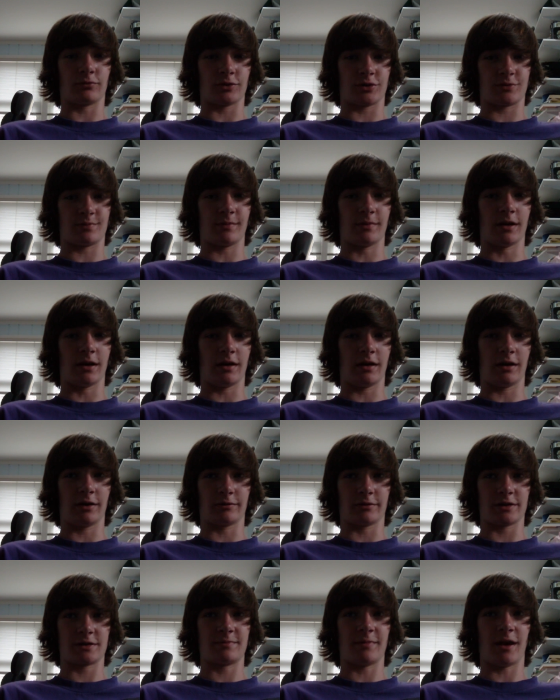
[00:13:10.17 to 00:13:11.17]

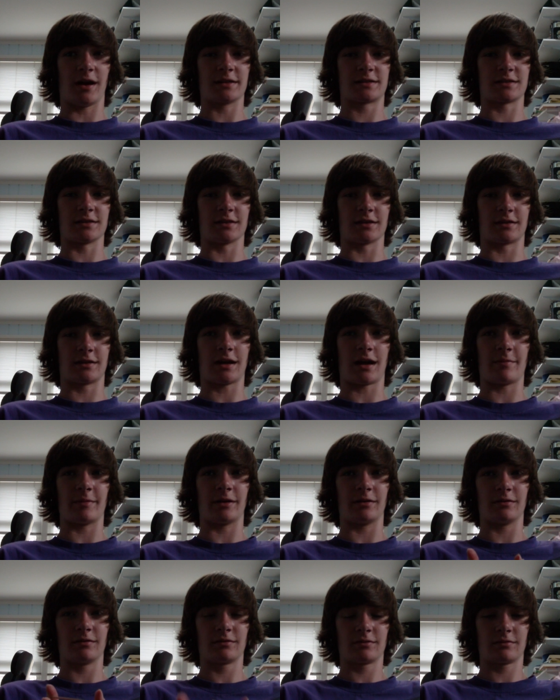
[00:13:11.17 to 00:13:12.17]
response in the
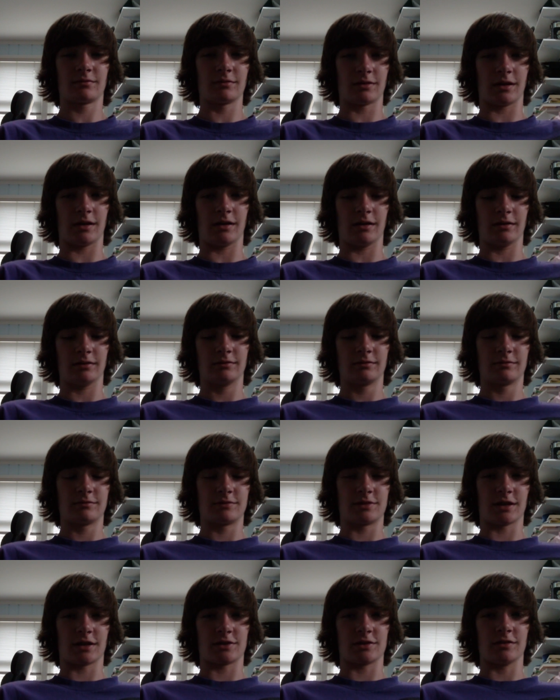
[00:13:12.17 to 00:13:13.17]
comment
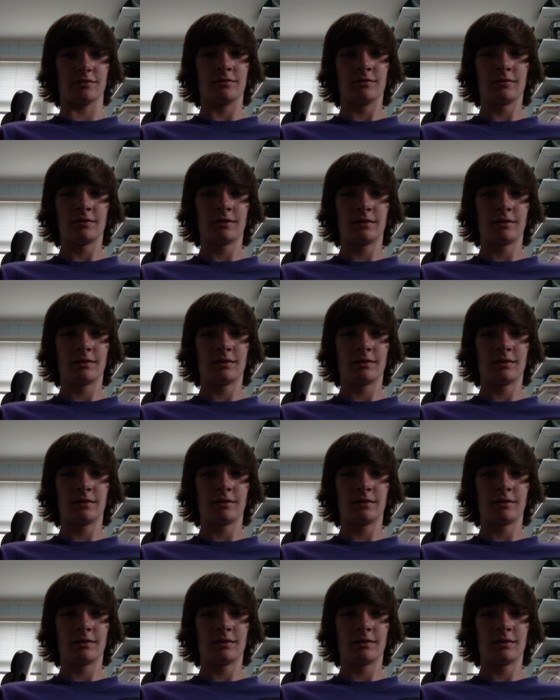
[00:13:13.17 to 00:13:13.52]
section.